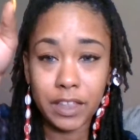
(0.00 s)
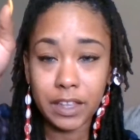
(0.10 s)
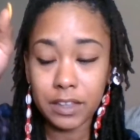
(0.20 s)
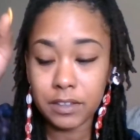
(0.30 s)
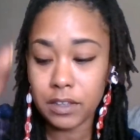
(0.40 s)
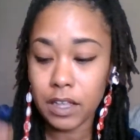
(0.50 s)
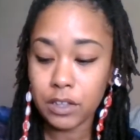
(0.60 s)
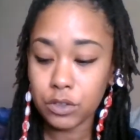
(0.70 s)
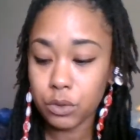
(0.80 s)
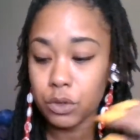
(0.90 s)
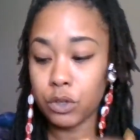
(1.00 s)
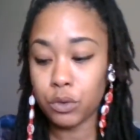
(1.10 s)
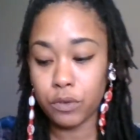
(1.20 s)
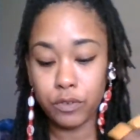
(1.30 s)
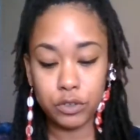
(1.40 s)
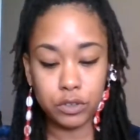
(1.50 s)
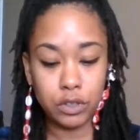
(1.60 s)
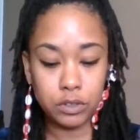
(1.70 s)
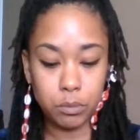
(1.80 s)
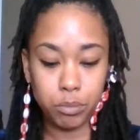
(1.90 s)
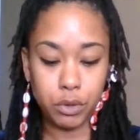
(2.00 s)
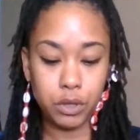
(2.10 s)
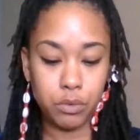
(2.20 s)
things. So the universe starts to bring